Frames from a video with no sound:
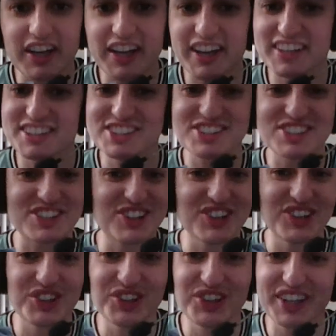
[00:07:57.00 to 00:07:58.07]
Just
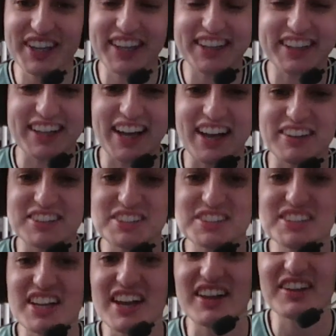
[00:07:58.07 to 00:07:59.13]
look at that. Just the